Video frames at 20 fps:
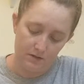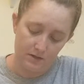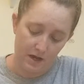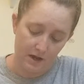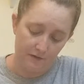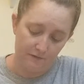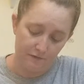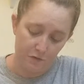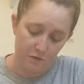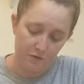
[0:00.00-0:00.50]

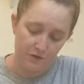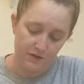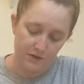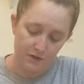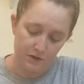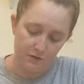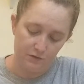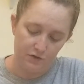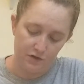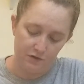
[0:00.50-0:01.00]
I've noticed
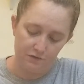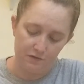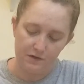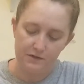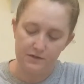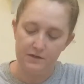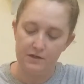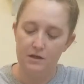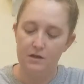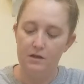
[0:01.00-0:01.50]
a huge
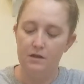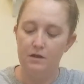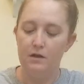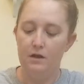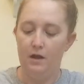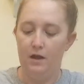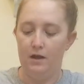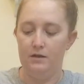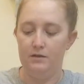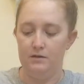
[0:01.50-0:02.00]
difference.
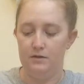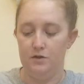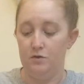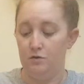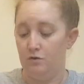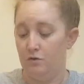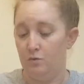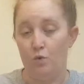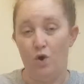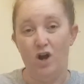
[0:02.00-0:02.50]
And
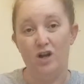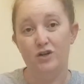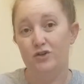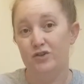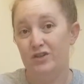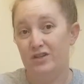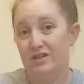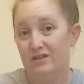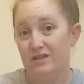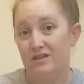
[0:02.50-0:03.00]
you can
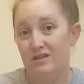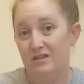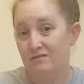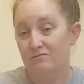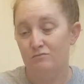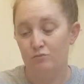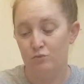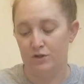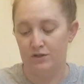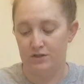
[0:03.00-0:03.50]
wash this
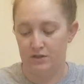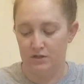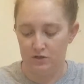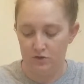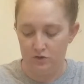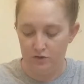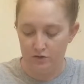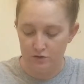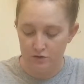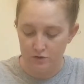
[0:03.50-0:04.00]
once
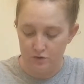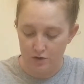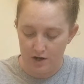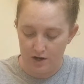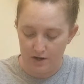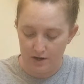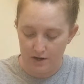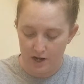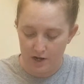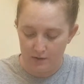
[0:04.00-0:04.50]
it's good and
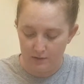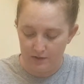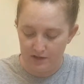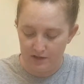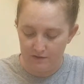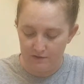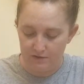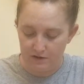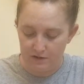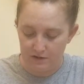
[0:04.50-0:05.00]
dry. I would
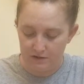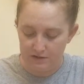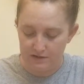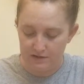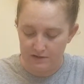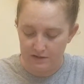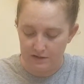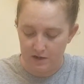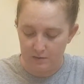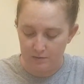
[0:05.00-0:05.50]
give it at
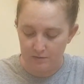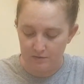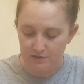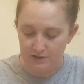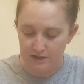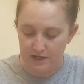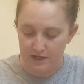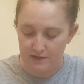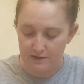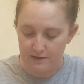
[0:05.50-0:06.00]
least a couple
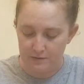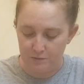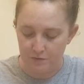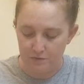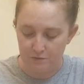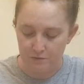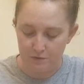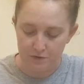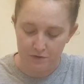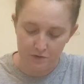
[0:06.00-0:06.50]
days
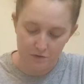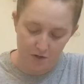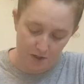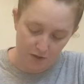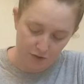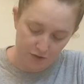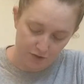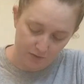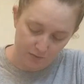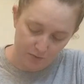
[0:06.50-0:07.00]
before you
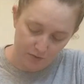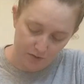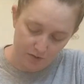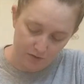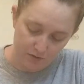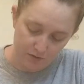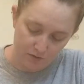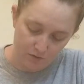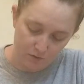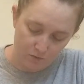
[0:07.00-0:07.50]
actually put
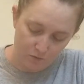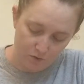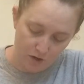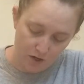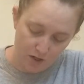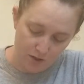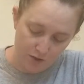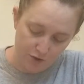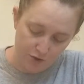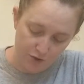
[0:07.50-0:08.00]
it through the
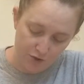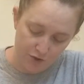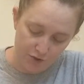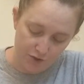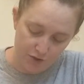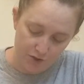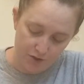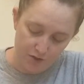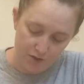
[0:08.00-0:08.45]
wash.